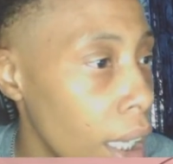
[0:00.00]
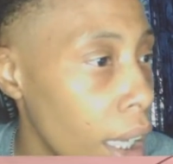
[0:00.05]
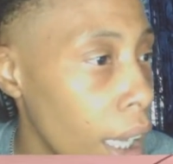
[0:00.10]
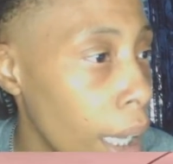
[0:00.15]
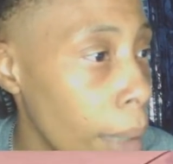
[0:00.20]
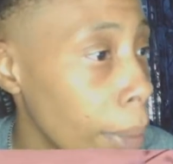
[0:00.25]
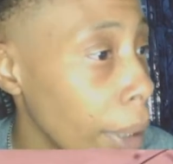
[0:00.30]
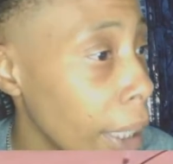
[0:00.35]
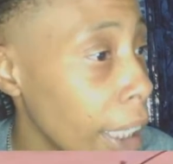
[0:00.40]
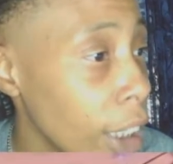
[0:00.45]

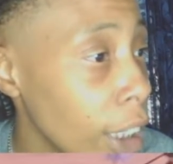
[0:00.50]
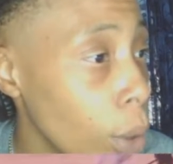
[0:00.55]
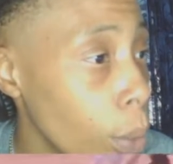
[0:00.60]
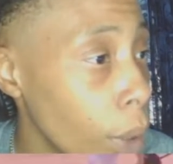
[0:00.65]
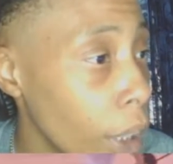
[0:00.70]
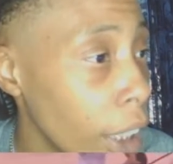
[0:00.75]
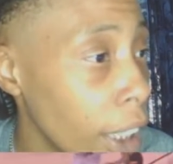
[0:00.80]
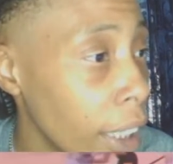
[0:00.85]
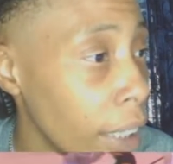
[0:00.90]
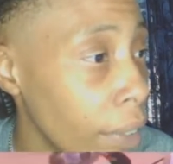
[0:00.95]
And players who
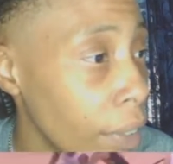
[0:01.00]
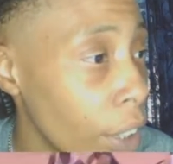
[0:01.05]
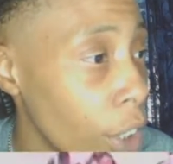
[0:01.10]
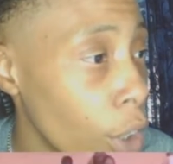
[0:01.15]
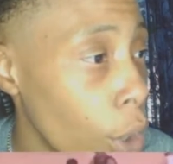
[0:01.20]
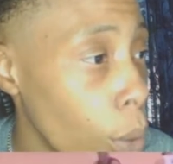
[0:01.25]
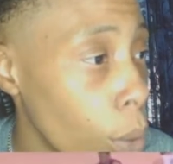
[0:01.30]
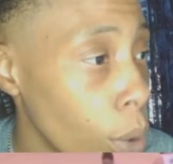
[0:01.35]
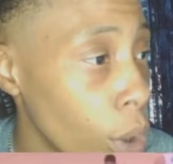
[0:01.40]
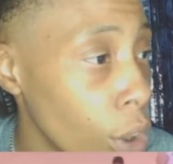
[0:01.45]
we didn't even
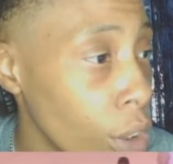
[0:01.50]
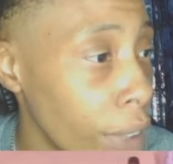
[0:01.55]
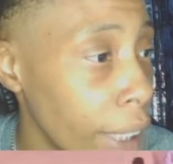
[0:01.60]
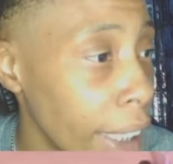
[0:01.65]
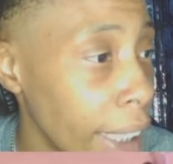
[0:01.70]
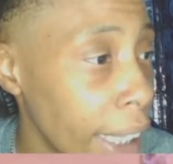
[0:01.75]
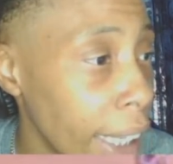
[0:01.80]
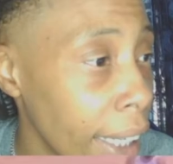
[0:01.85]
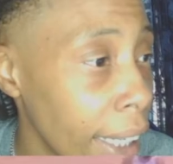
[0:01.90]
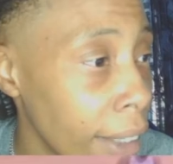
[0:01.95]
know was
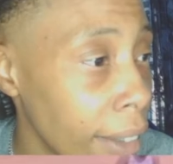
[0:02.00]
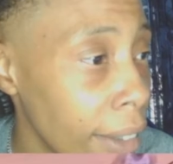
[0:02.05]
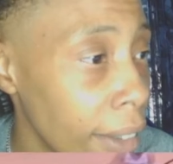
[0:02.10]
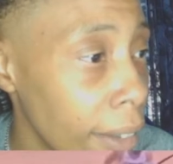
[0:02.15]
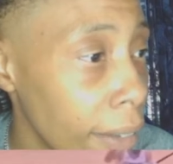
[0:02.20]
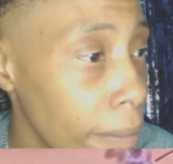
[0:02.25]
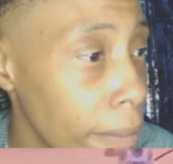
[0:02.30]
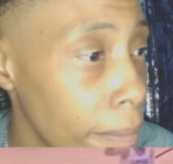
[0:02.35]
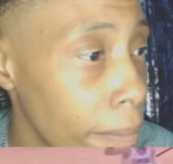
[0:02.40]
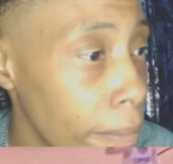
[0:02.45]
great yet
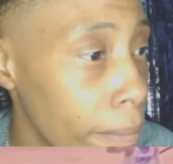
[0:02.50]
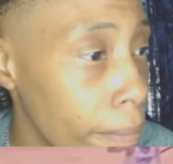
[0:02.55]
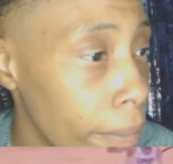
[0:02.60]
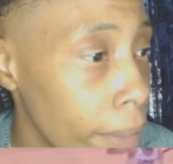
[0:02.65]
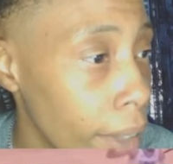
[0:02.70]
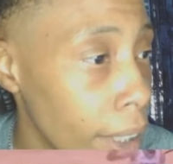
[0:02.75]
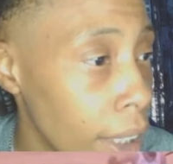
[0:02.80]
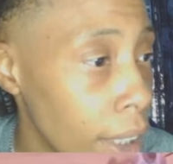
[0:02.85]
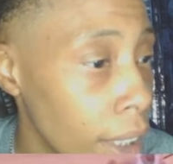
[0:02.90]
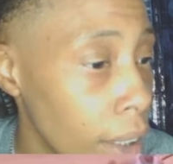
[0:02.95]

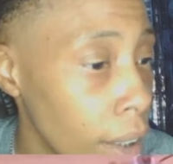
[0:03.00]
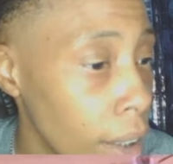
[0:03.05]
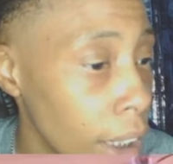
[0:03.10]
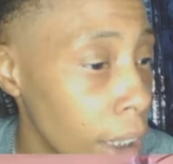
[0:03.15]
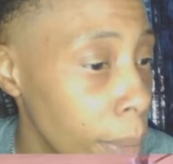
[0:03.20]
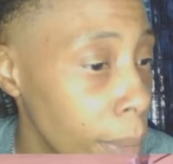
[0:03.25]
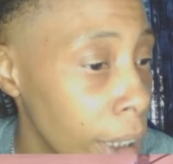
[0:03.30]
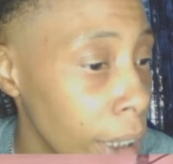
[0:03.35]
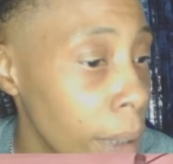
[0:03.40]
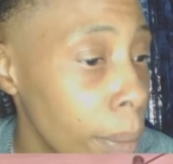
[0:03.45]
until
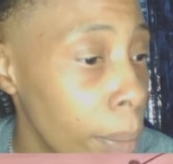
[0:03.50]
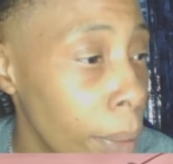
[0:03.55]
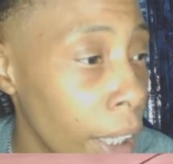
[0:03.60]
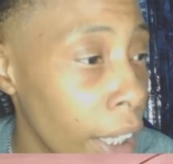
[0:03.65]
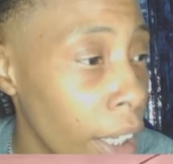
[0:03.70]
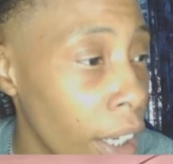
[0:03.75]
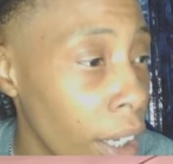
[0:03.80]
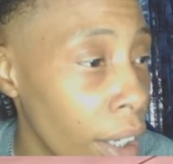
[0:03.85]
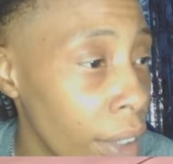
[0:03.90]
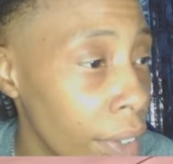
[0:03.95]
this
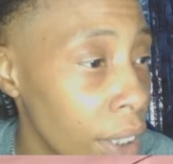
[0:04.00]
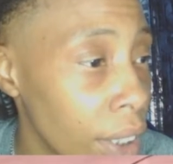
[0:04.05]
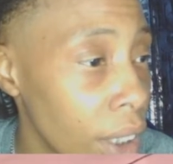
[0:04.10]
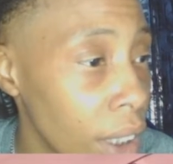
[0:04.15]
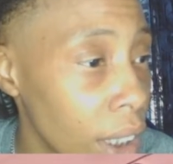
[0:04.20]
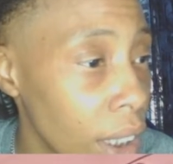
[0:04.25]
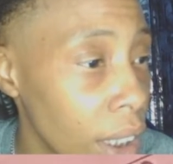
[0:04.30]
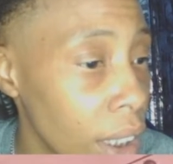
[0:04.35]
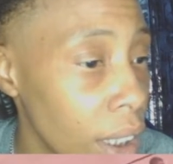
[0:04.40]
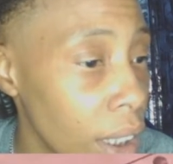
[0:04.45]
playoffs.
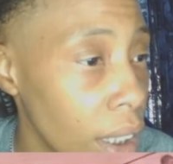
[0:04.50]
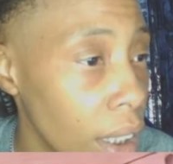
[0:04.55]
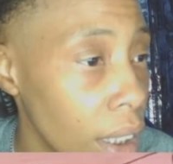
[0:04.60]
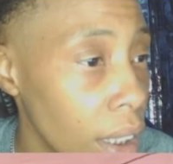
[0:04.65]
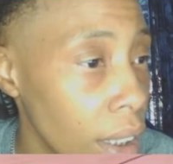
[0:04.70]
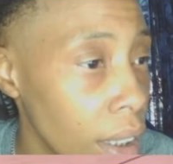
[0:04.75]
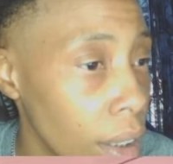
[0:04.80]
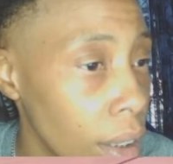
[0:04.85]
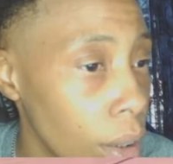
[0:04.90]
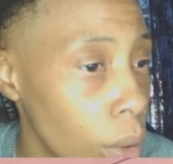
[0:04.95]

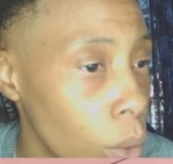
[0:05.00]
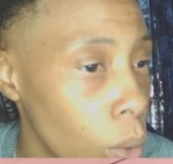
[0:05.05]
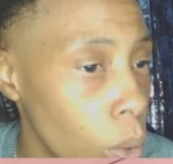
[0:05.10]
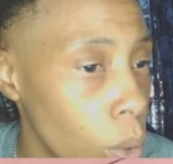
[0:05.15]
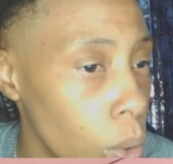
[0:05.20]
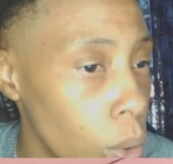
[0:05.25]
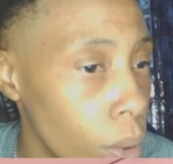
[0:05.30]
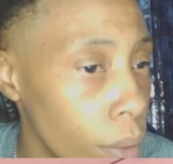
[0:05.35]
Ooh.